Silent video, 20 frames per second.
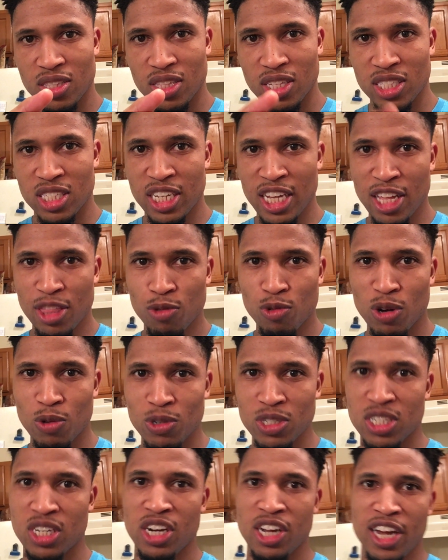The 10th one
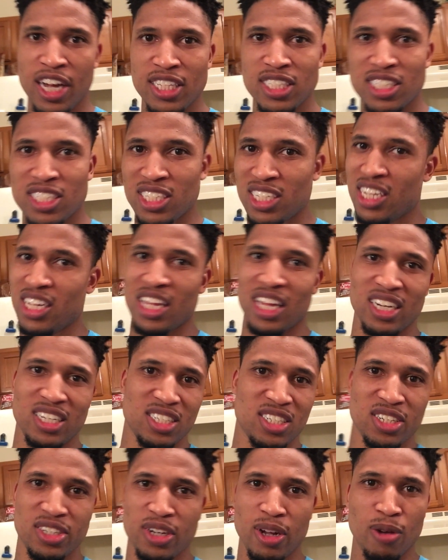was nuts.
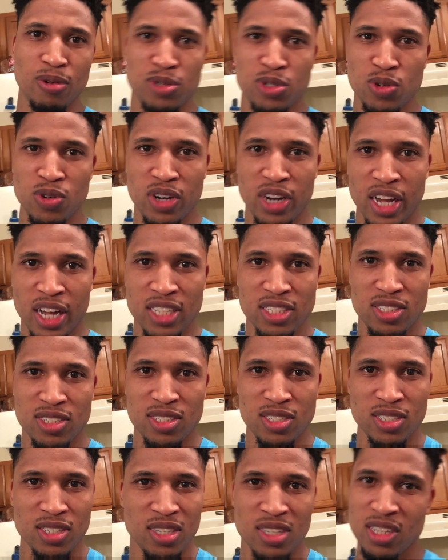Don't do
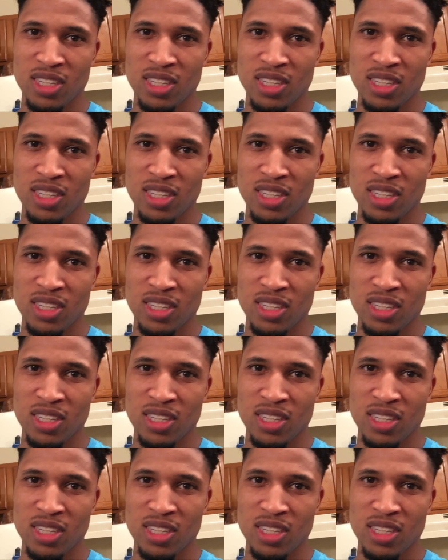nuts.